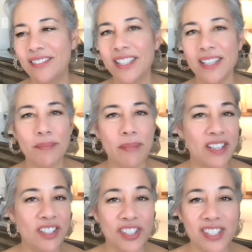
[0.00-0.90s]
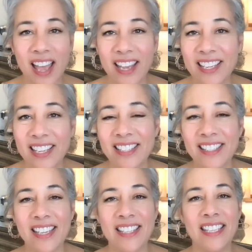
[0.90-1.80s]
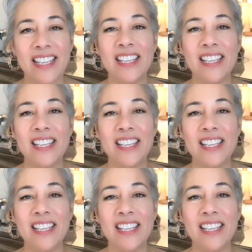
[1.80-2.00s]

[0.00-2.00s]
the medical science and the